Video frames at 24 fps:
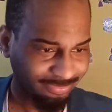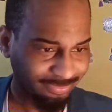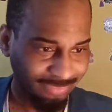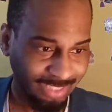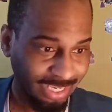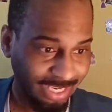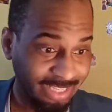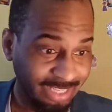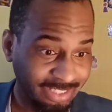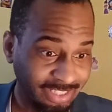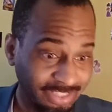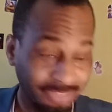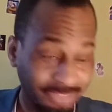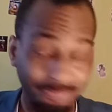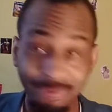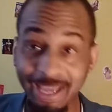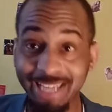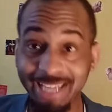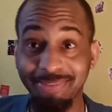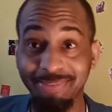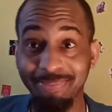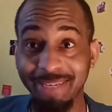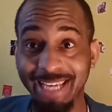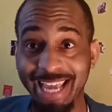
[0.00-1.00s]
it just
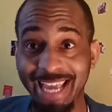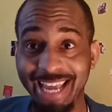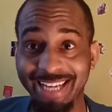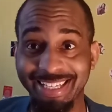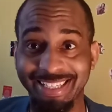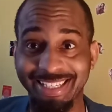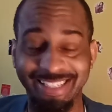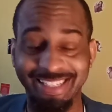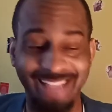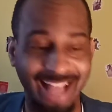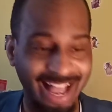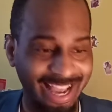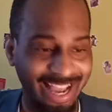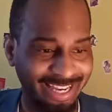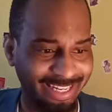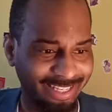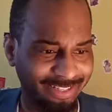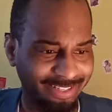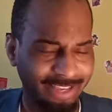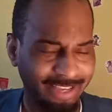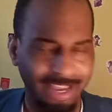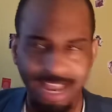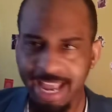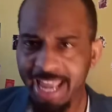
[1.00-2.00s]
makes me excited.
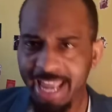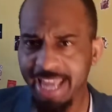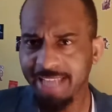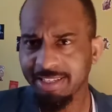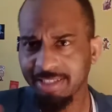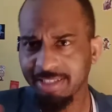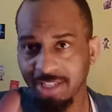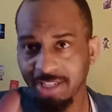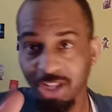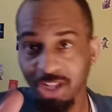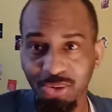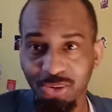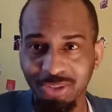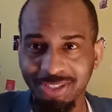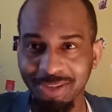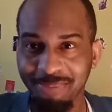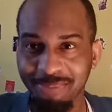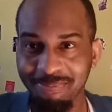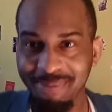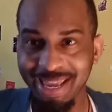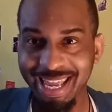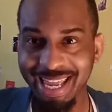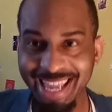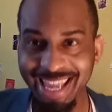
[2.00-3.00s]
It's close to
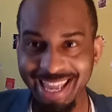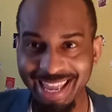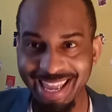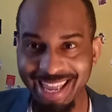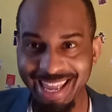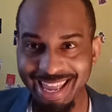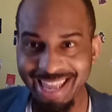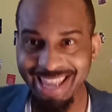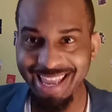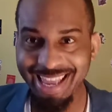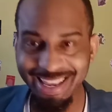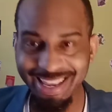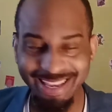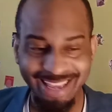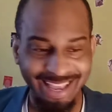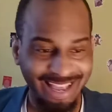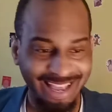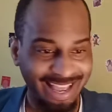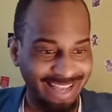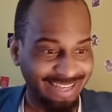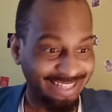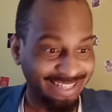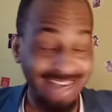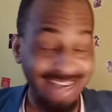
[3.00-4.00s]
midnight.
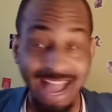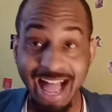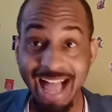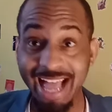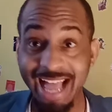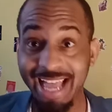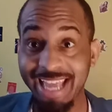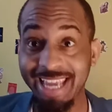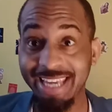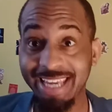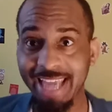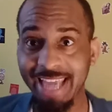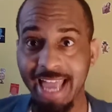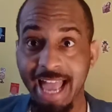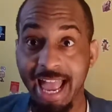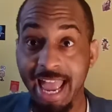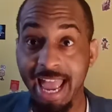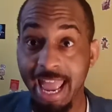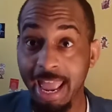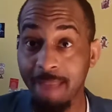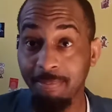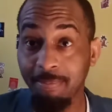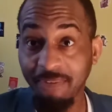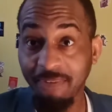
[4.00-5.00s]

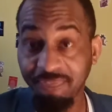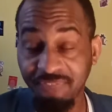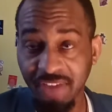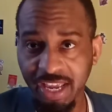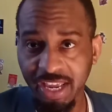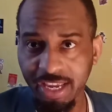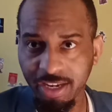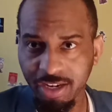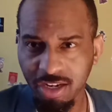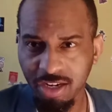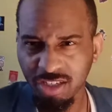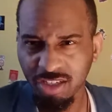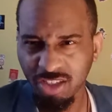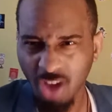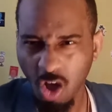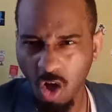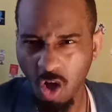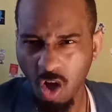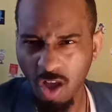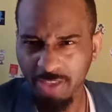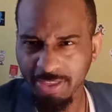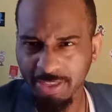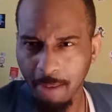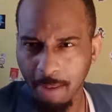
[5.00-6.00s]
And my finger's
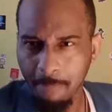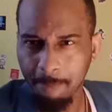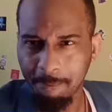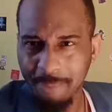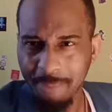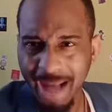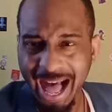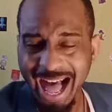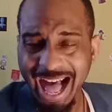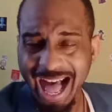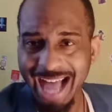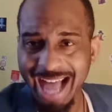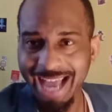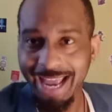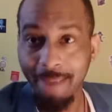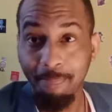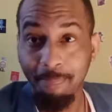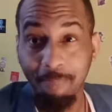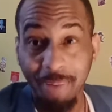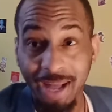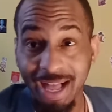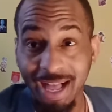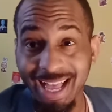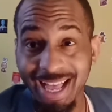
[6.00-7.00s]
on the buy
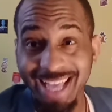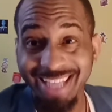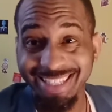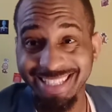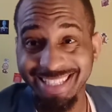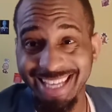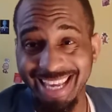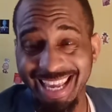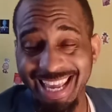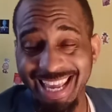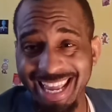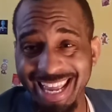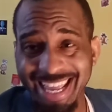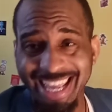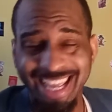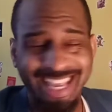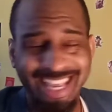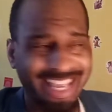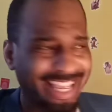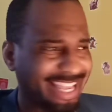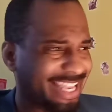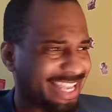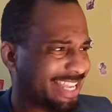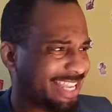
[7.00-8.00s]

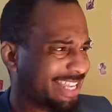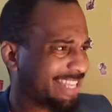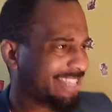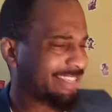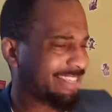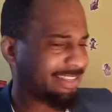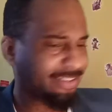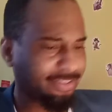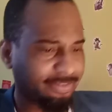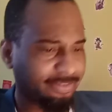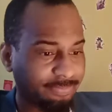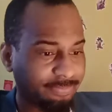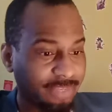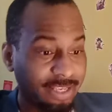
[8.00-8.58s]
button.